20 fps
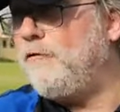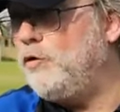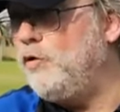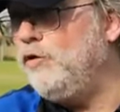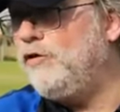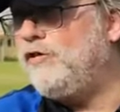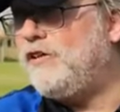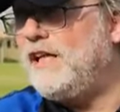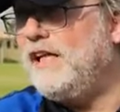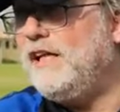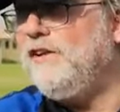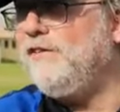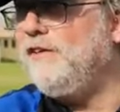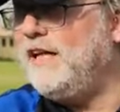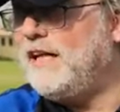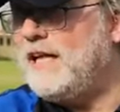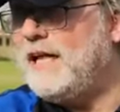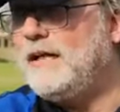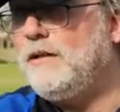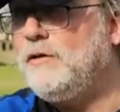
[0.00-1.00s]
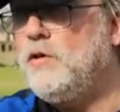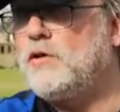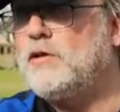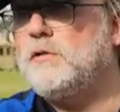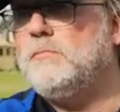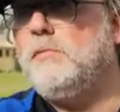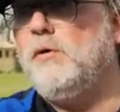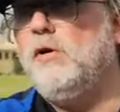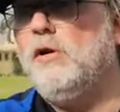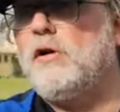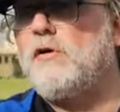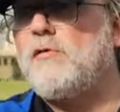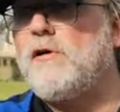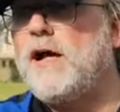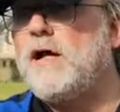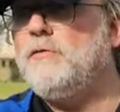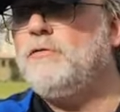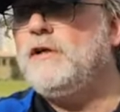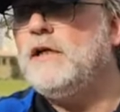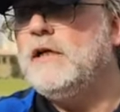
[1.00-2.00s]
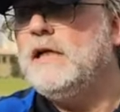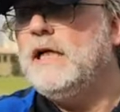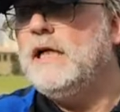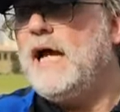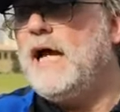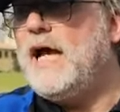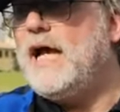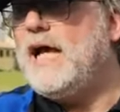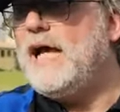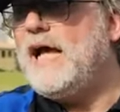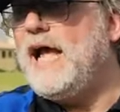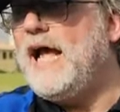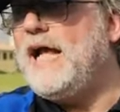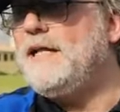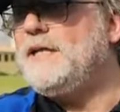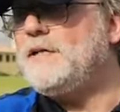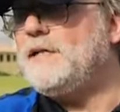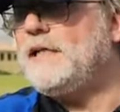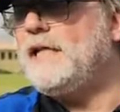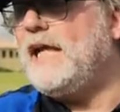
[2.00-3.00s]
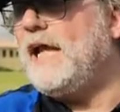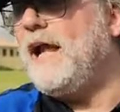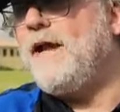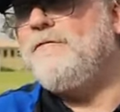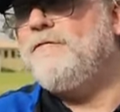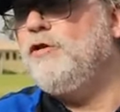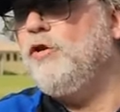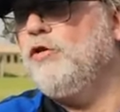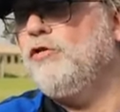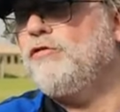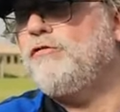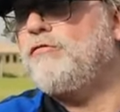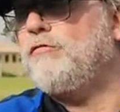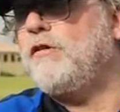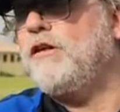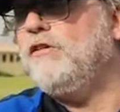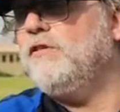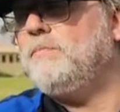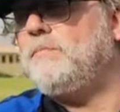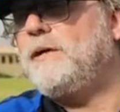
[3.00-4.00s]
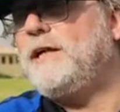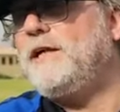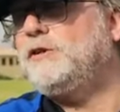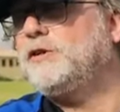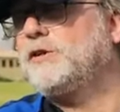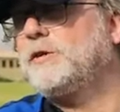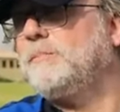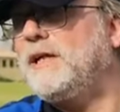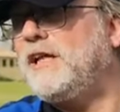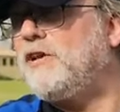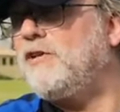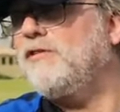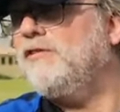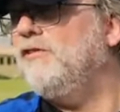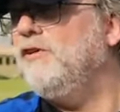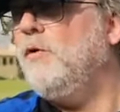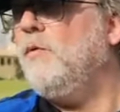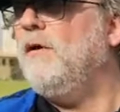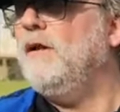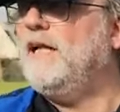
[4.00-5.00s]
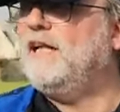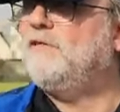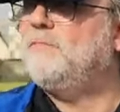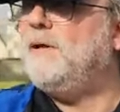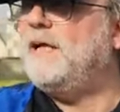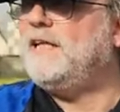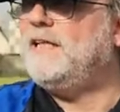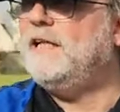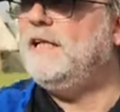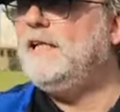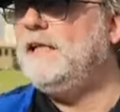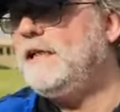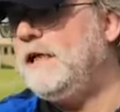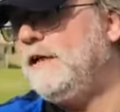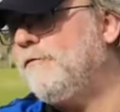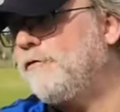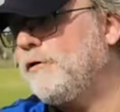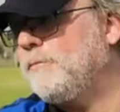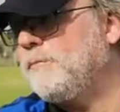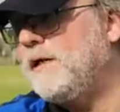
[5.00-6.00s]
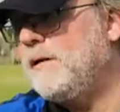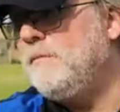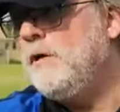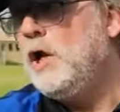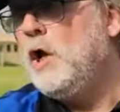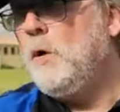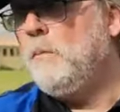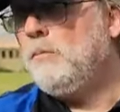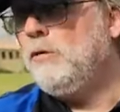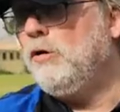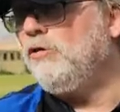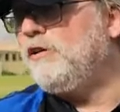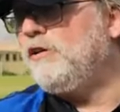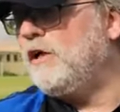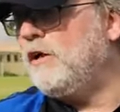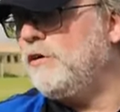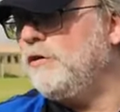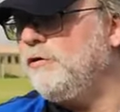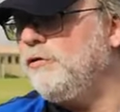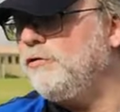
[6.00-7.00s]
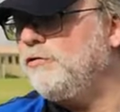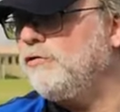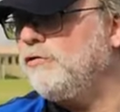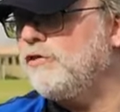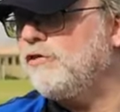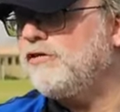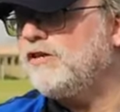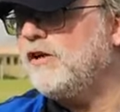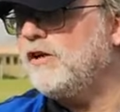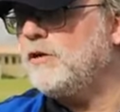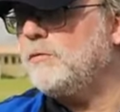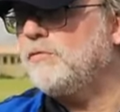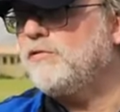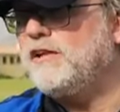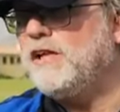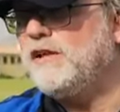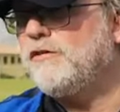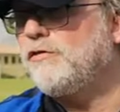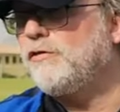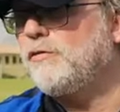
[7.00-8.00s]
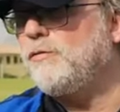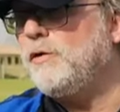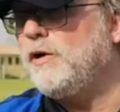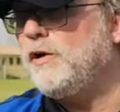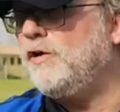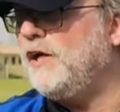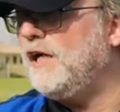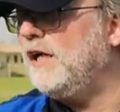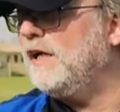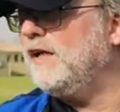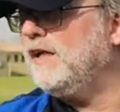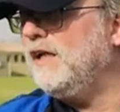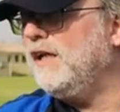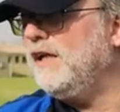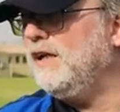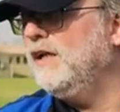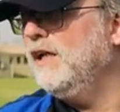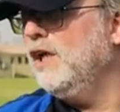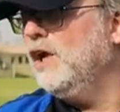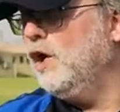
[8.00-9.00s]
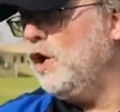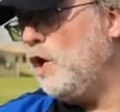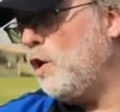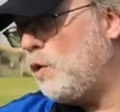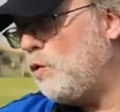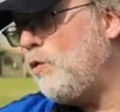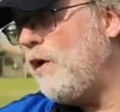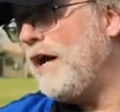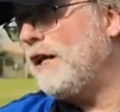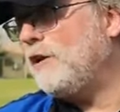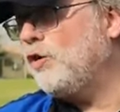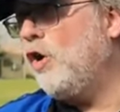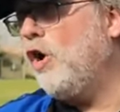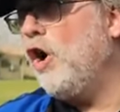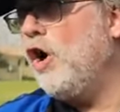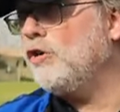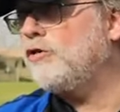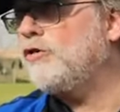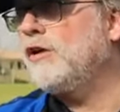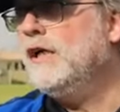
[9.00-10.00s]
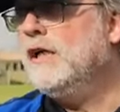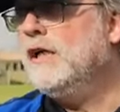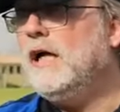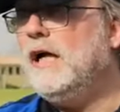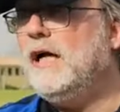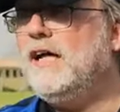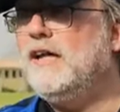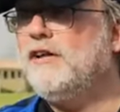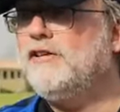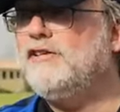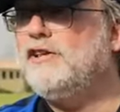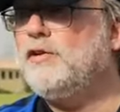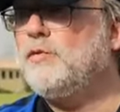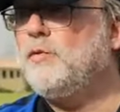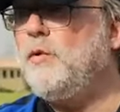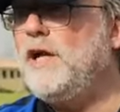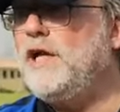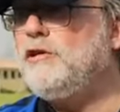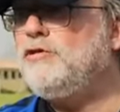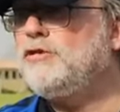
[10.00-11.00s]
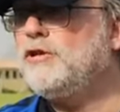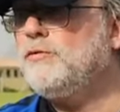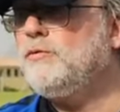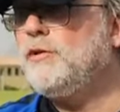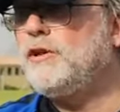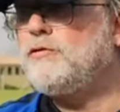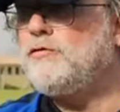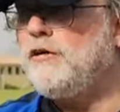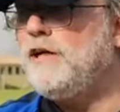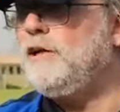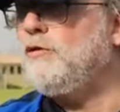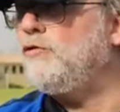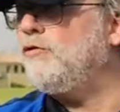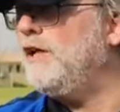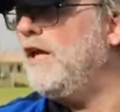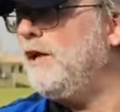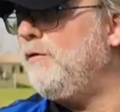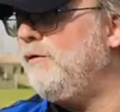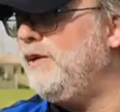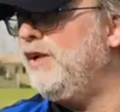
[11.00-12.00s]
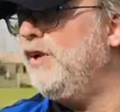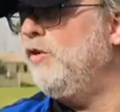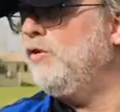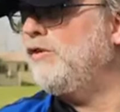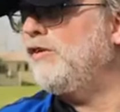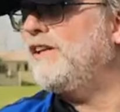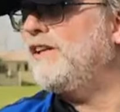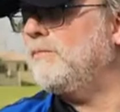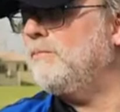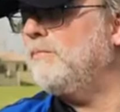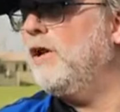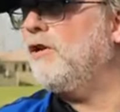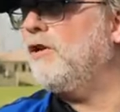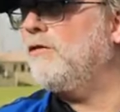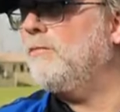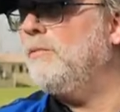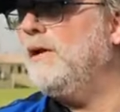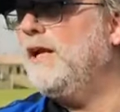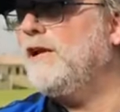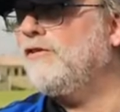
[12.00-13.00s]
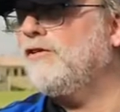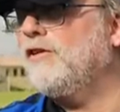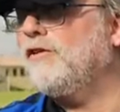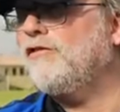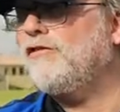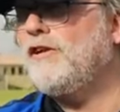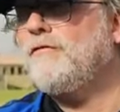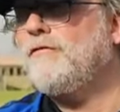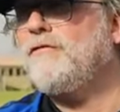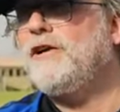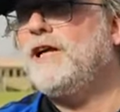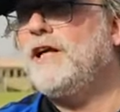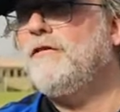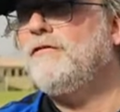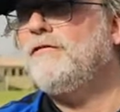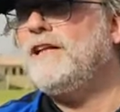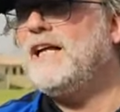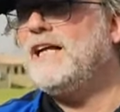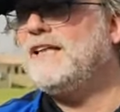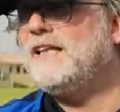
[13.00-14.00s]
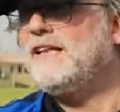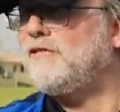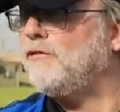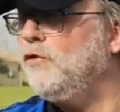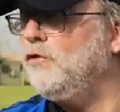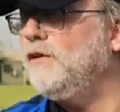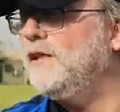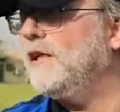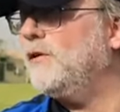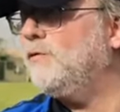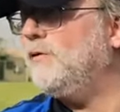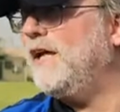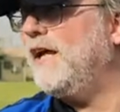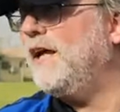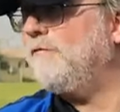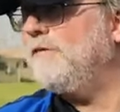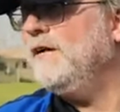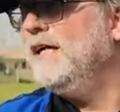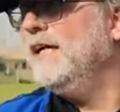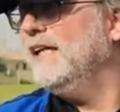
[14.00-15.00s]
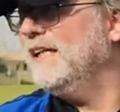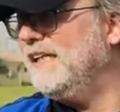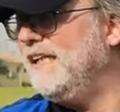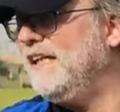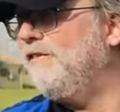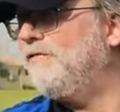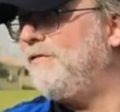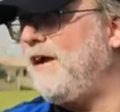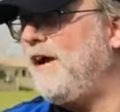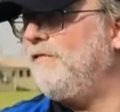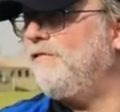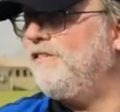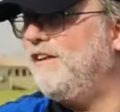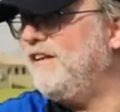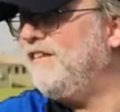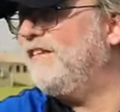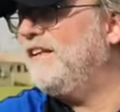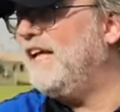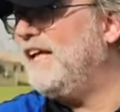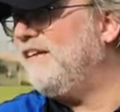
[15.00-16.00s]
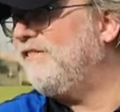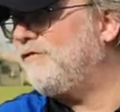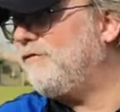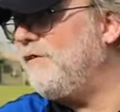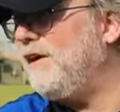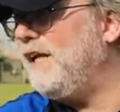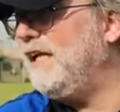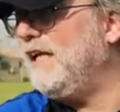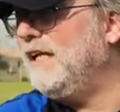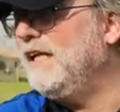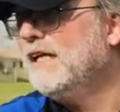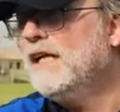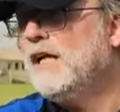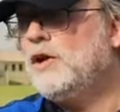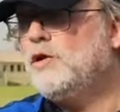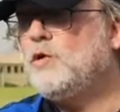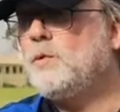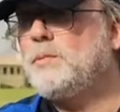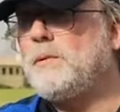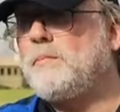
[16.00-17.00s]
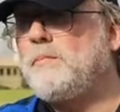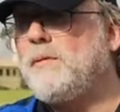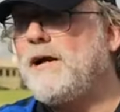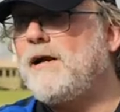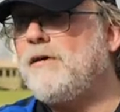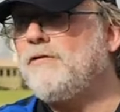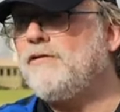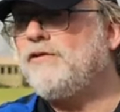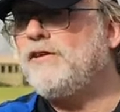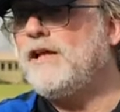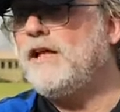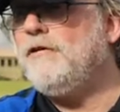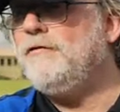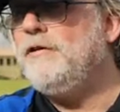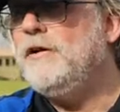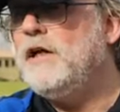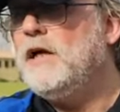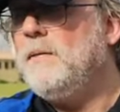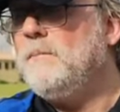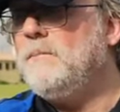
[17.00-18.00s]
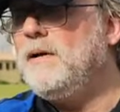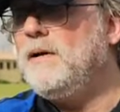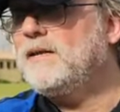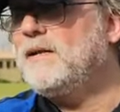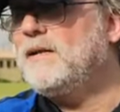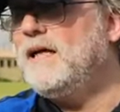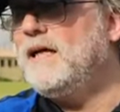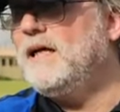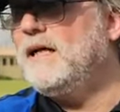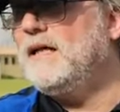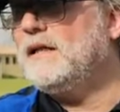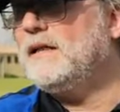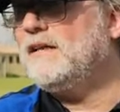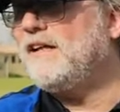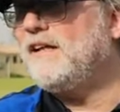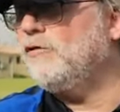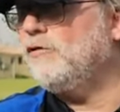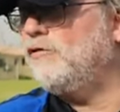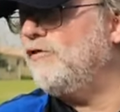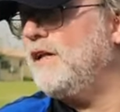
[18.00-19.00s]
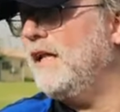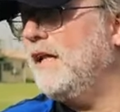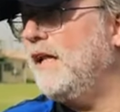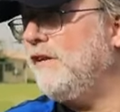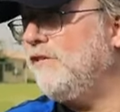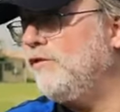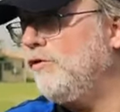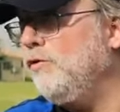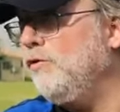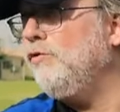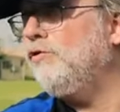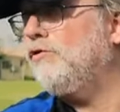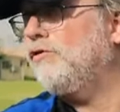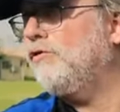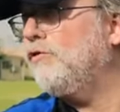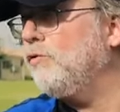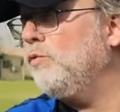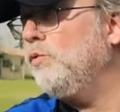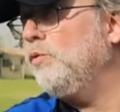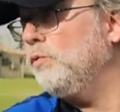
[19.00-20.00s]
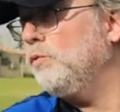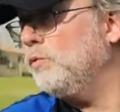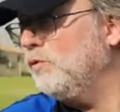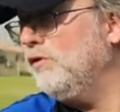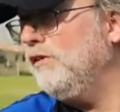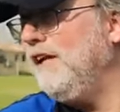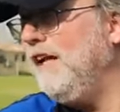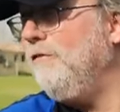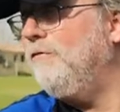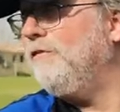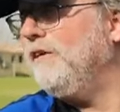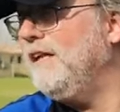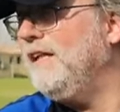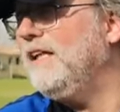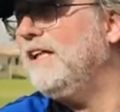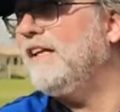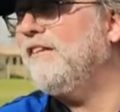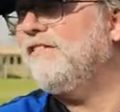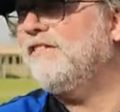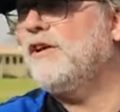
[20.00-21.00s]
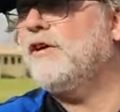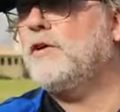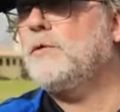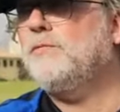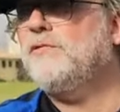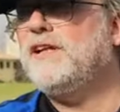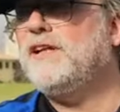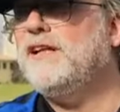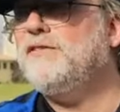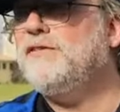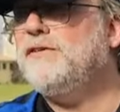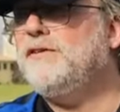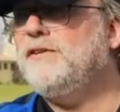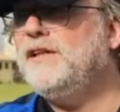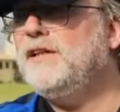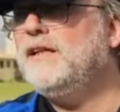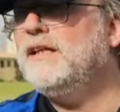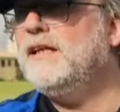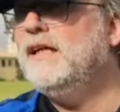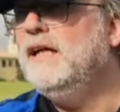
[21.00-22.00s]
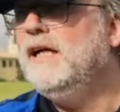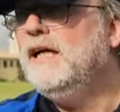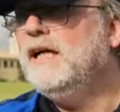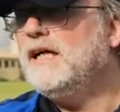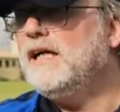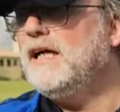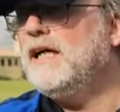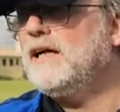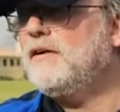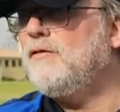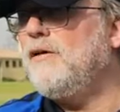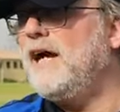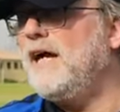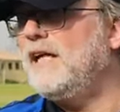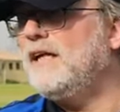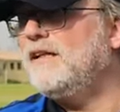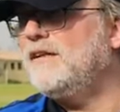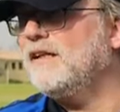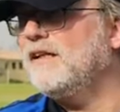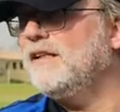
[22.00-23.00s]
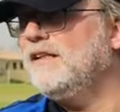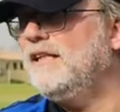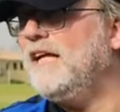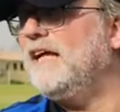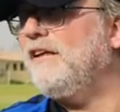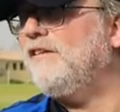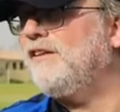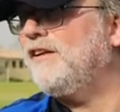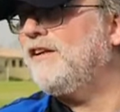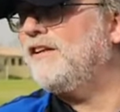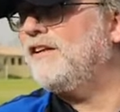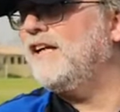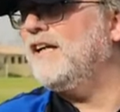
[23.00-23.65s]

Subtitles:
good skills. They can knock the ball around. And they have no pressure because no one expects anything from them. Plus, they are used to the circumstances. We are here in a quite hot situation. We trained today. We noticed that a lot of players are suffering of that. It's good that we have these 5-6 days training to prepare ourselves, but South Sudan is used to live in these circumstances, in the quite desert